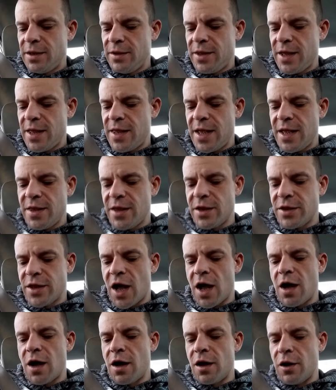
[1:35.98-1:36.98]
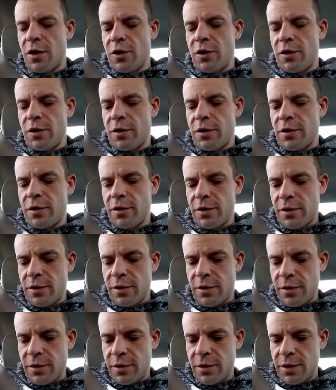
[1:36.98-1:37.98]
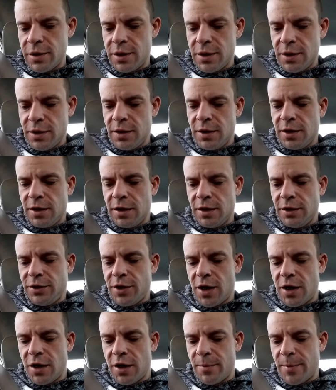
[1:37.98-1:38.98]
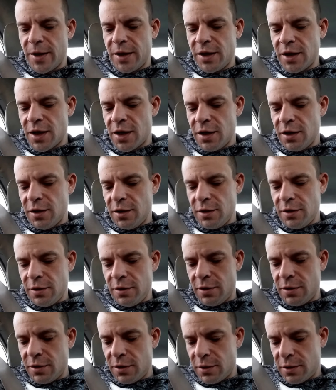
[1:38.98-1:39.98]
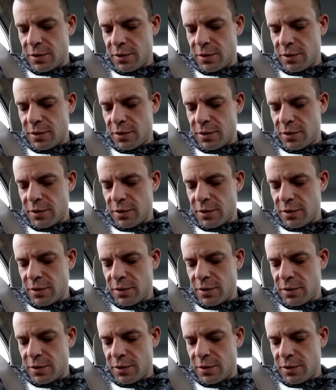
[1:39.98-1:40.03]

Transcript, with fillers: is the dollar. Dollar make you holla.